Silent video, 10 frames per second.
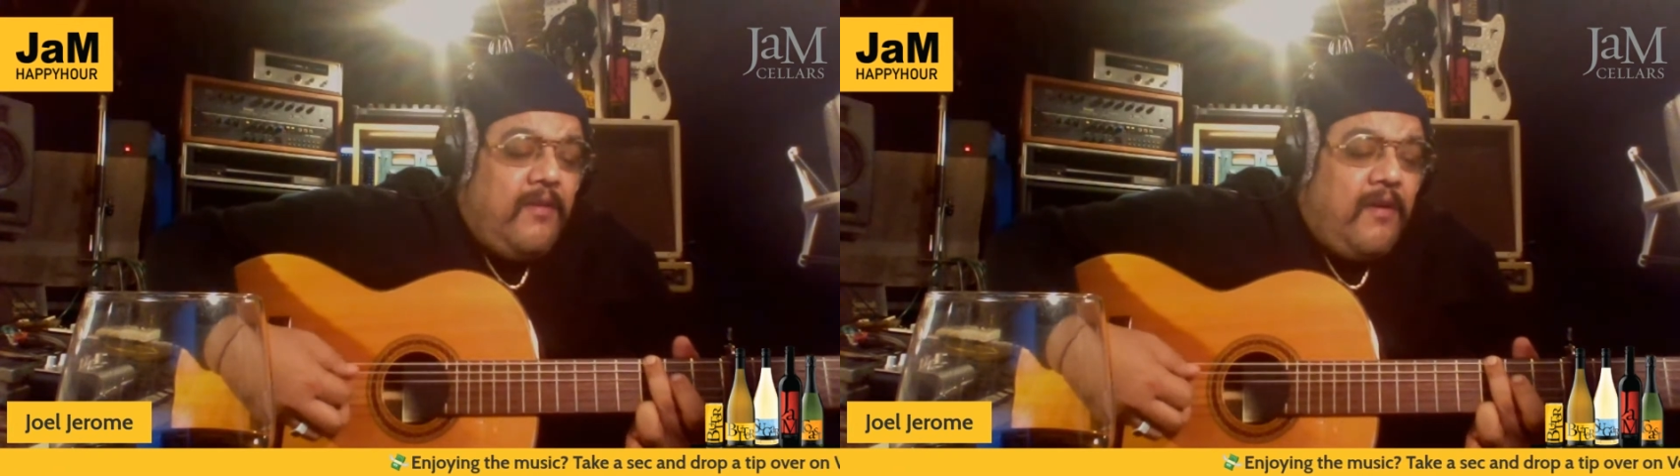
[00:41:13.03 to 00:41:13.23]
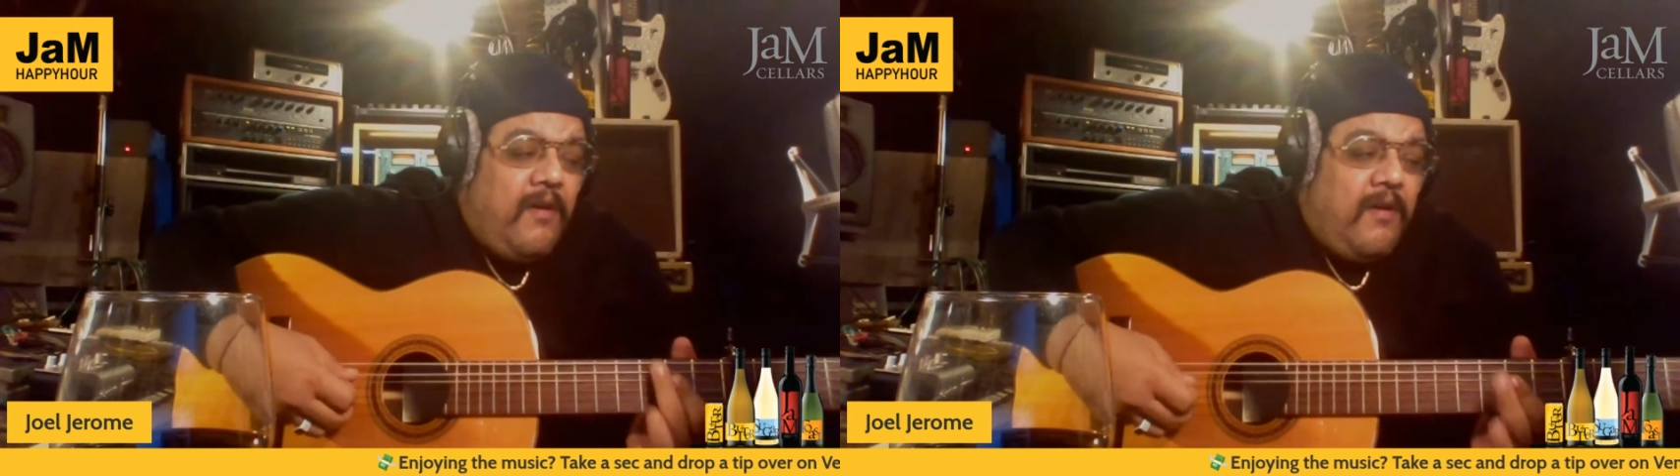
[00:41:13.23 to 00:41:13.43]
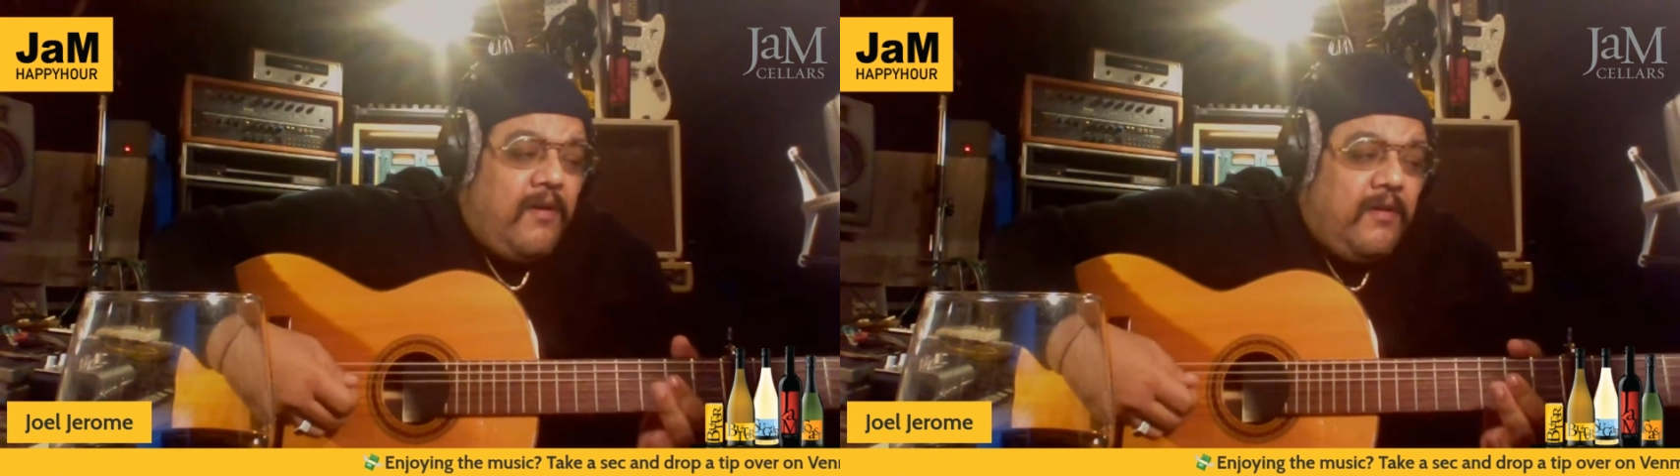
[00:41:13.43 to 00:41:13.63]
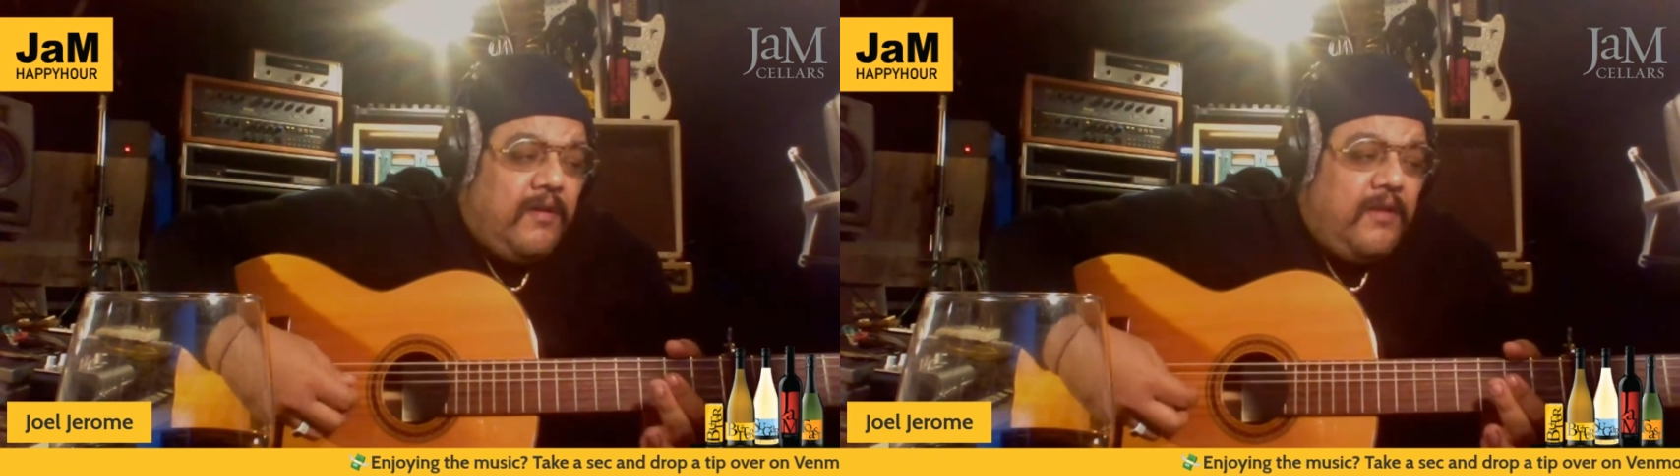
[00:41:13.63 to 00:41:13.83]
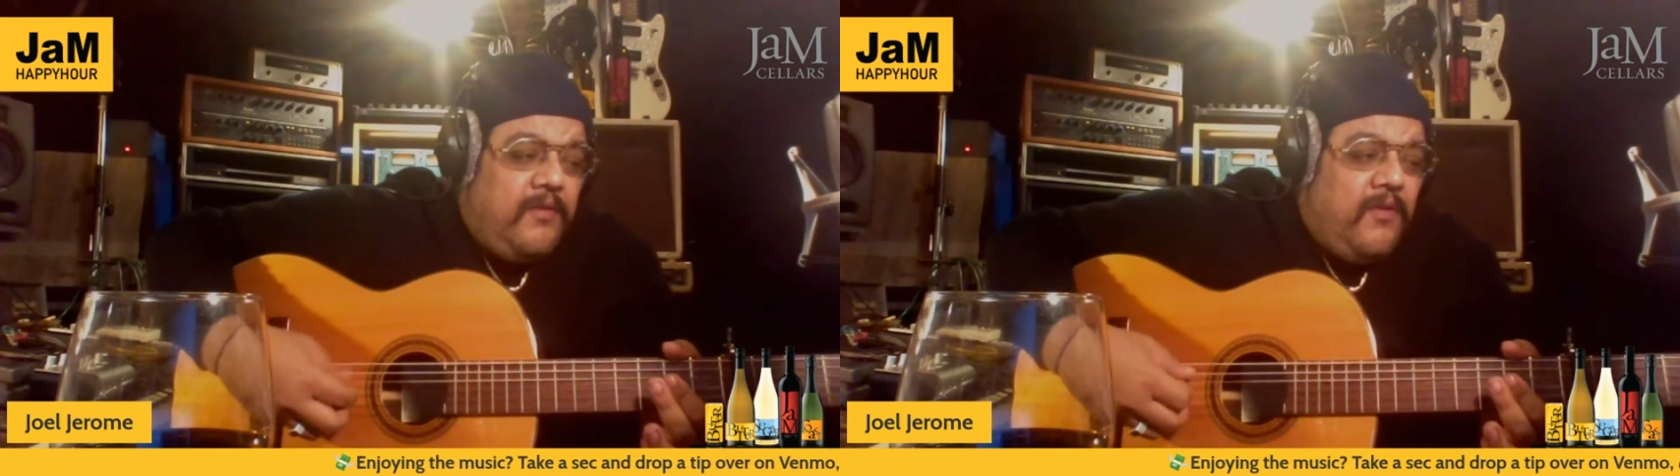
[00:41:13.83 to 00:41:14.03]
hard,
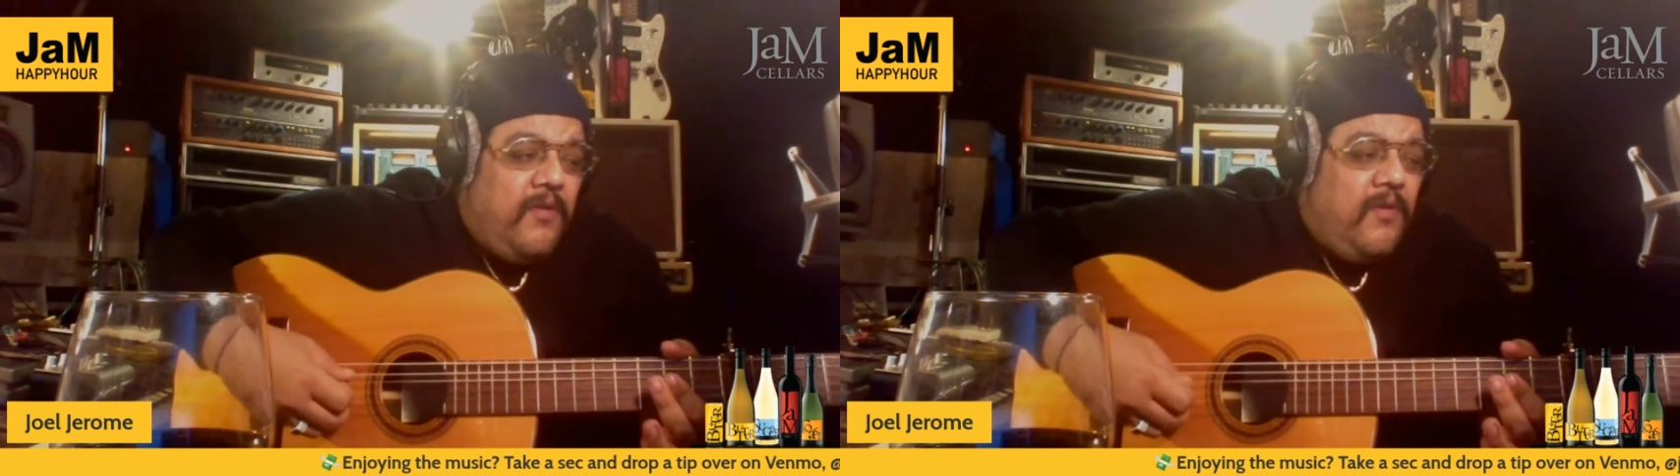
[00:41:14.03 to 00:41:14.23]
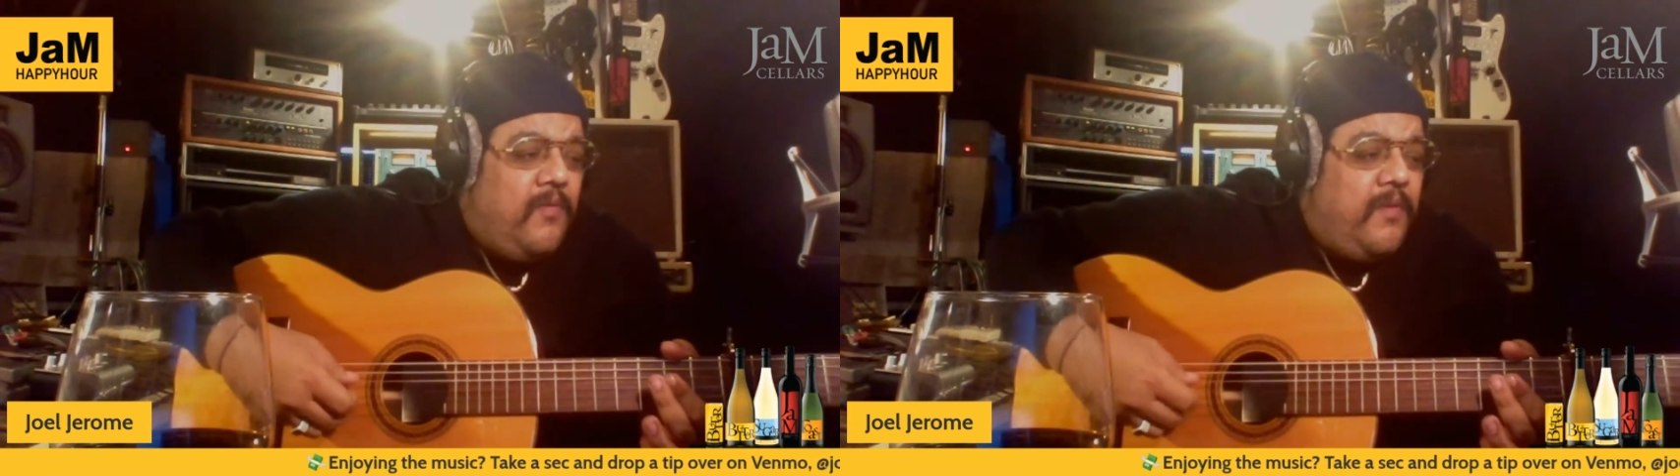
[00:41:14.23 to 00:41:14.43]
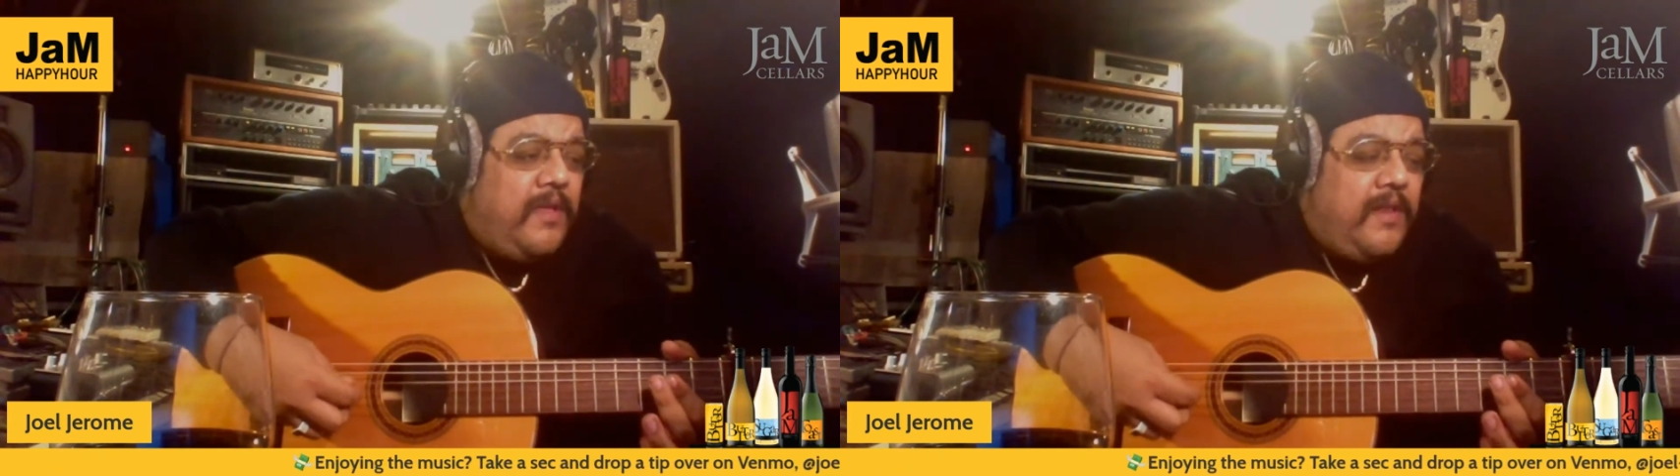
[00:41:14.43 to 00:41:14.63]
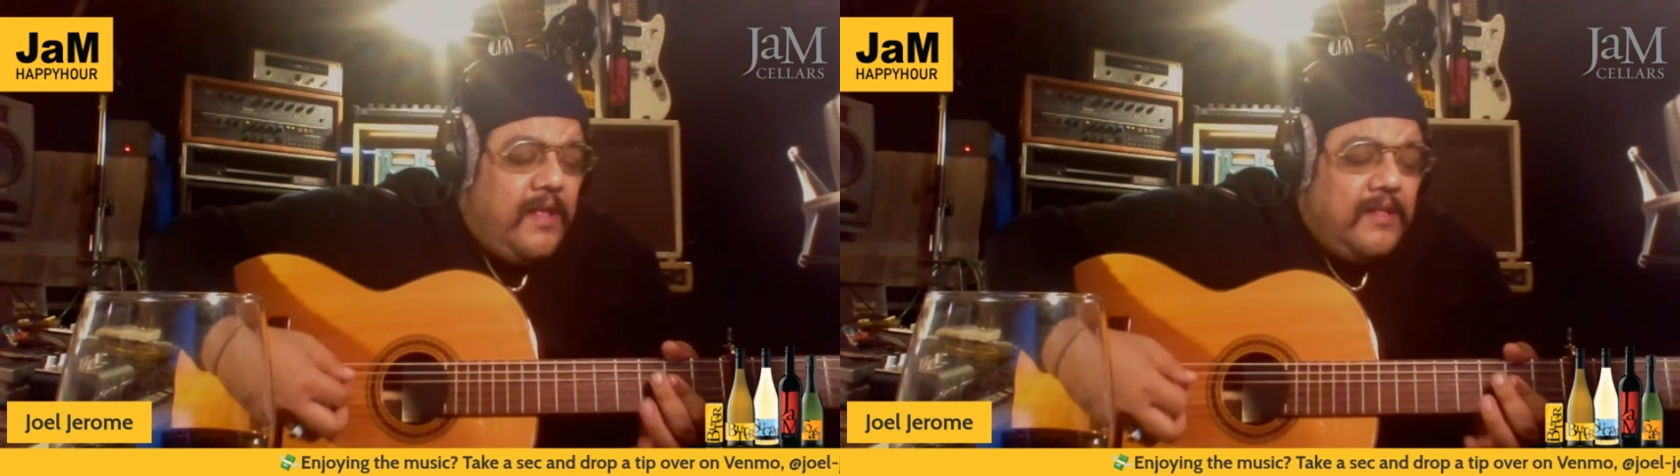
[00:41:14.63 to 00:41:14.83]
I know it